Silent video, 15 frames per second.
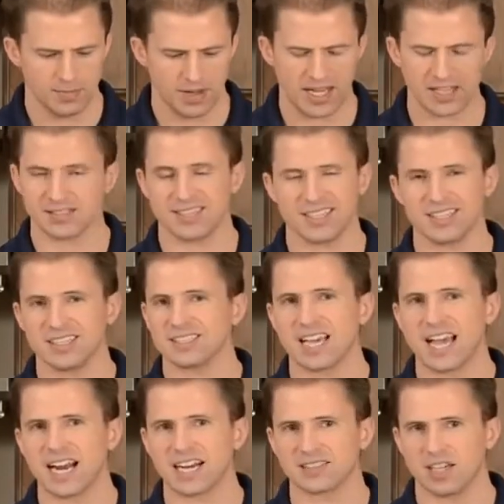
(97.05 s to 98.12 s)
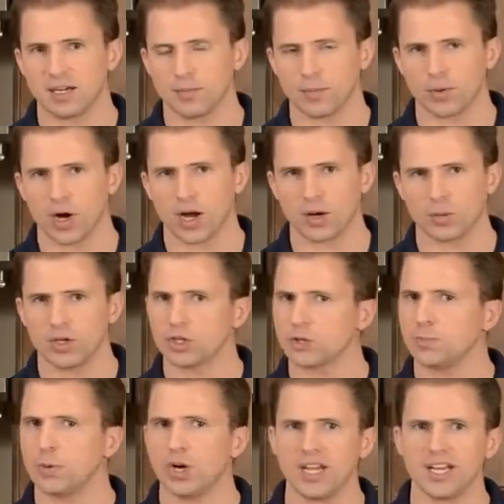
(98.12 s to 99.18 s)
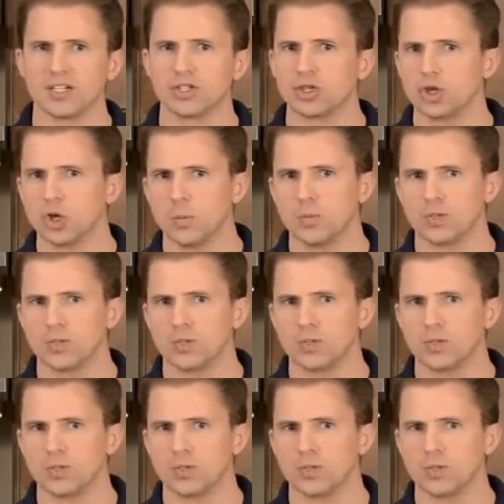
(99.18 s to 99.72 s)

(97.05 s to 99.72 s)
It's the exact same product, we just put it in tubes